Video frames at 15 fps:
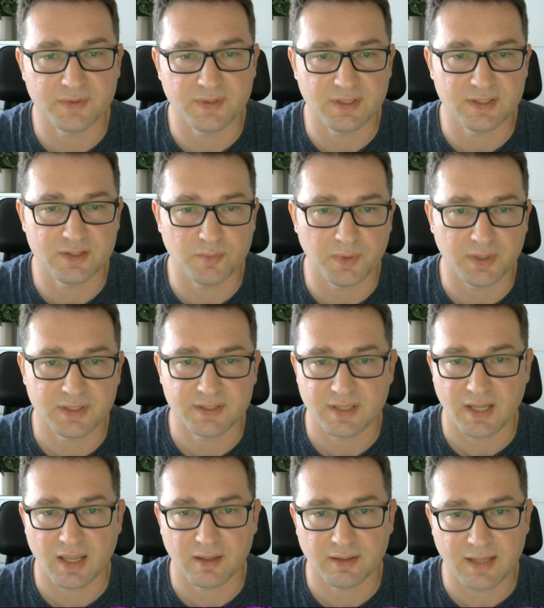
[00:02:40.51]
this tweet
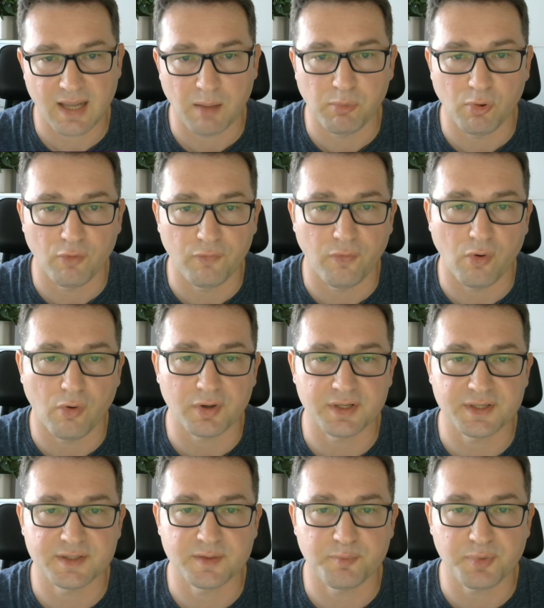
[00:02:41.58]
saying Diablo 4
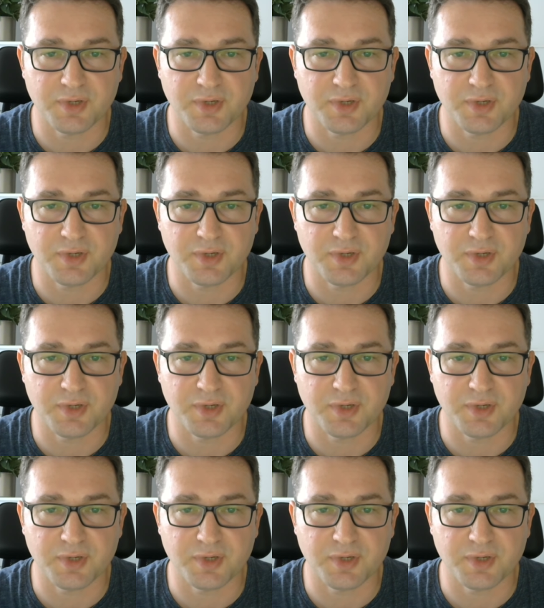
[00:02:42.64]
is